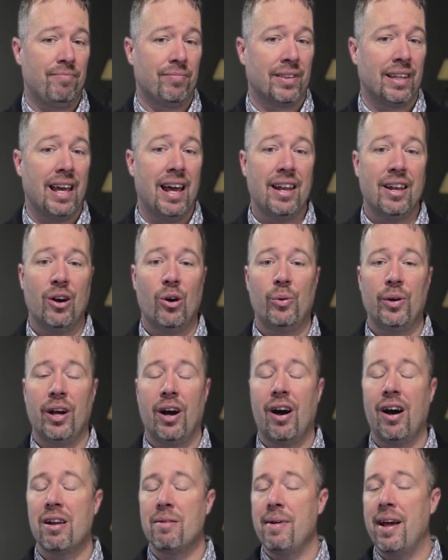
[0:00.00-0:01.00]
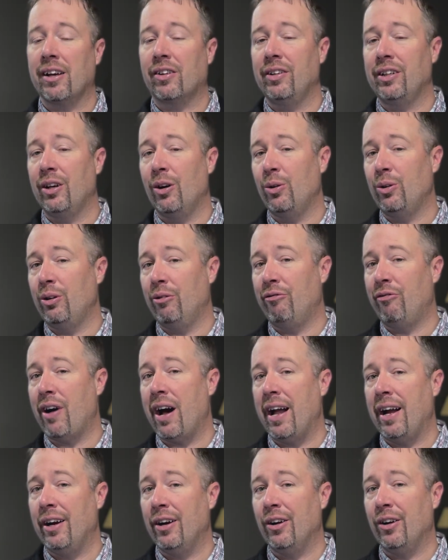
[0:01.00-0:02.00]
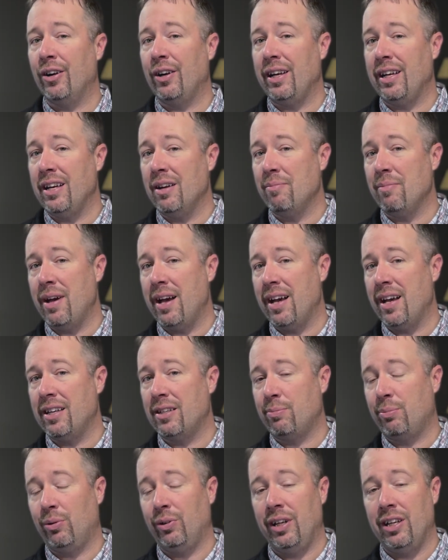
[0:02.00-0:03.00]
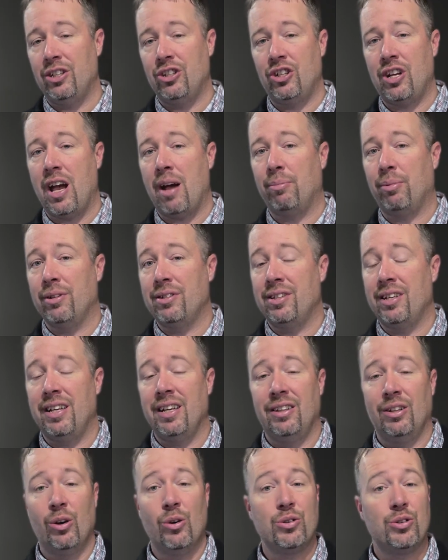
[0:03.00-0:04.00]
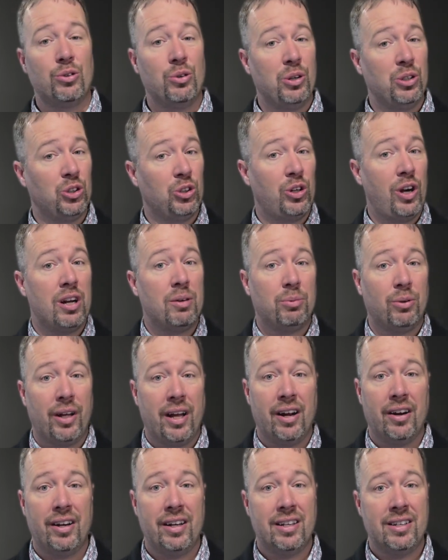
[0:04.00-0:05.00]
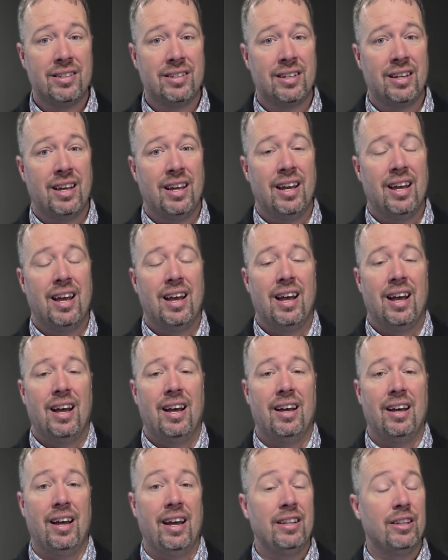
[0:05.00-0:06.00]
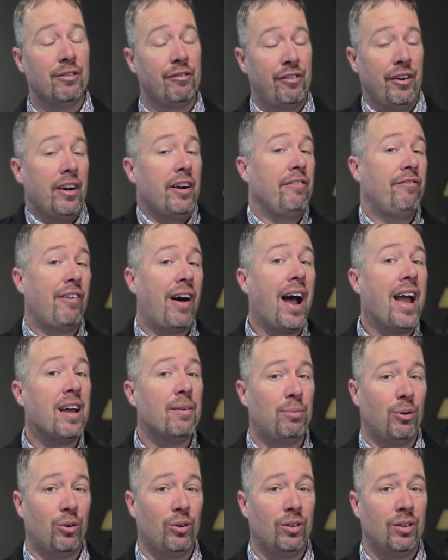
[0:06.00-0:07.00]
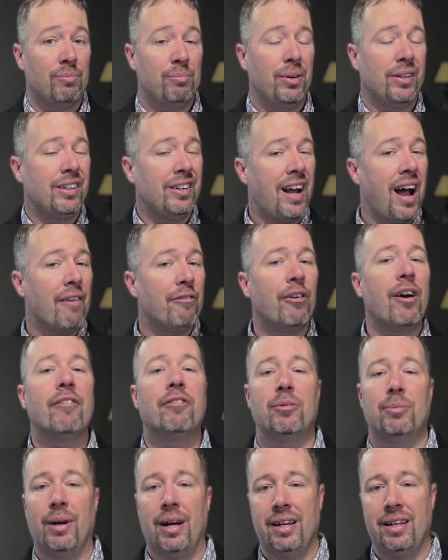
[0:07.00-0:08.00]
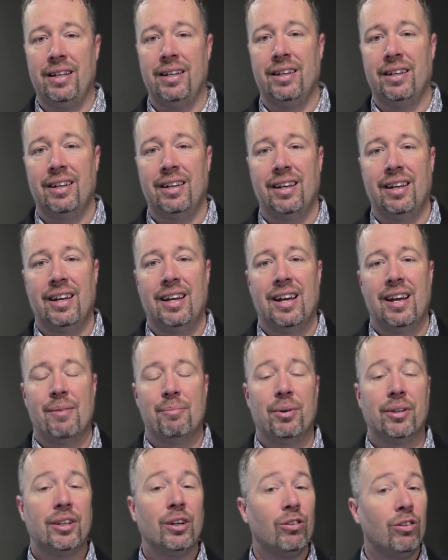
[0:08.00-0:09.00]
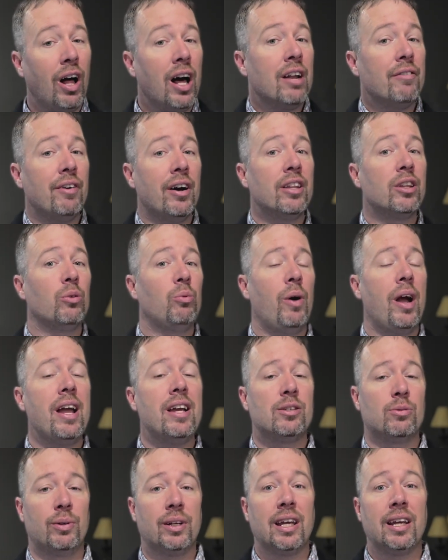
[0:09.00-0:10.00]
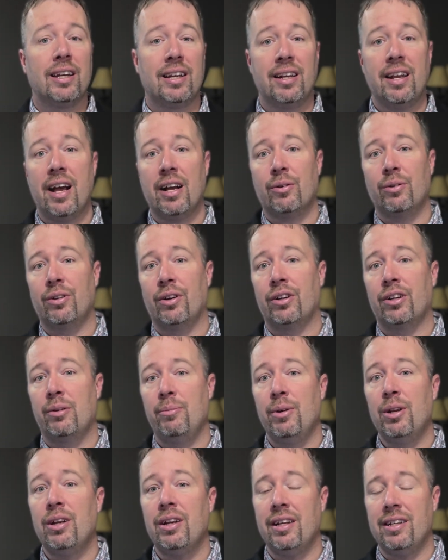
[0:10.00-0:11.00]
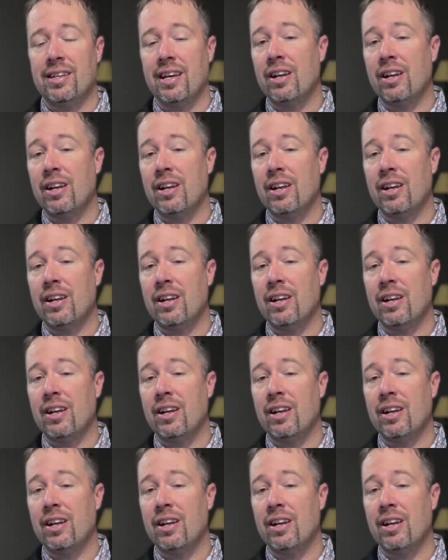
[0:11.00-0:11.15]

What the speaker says: Now, I know we automatically go to fire, EMS, police chaplaincy, and those are incredible areas. And they're very viable, but they're not for everybody. But there are a lot of other ways we can connect with our communities.